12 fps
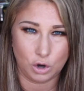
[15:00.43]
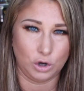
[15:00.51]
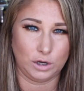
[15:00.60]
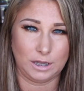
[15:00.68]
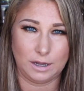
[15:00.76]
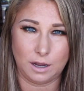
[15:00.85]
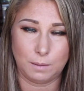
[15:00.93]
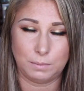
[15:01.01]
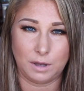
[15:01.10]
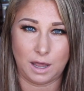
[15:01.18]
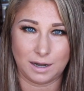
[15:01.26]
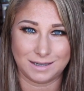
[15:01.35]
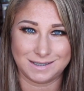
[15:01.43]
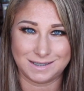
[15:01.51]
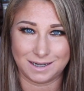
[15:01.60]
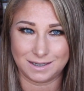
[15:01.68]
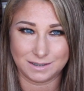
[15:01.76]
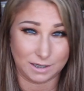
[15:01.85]
or kick up a lot
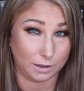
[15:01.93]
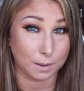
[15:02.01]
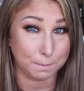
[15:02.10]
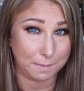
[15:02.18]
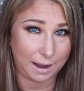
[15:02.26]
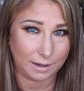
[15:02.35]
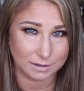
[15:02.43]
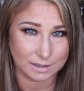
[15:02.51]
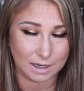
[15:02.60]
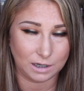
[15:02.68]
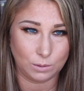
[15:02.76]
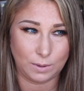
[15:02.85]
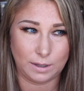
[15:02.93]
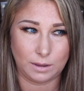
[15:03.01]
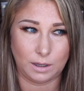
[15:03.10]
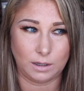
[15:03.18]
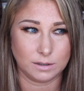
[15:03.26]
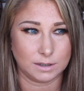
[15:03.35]
of dust like the mattes
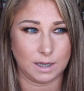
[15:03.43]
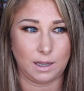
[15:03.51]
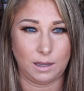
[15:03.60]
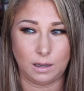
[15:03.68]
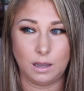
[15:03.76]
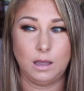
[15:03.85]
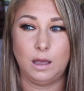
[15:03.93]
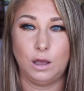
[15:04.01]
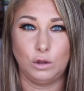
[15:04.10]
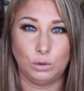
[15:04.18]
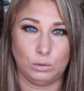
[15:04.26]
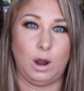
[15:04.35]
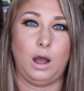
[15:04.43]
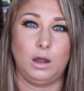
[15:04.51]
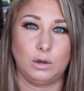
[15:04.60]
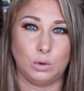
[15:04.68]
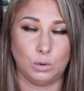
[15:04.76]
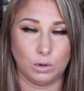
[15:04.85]
anyway, like say Lorac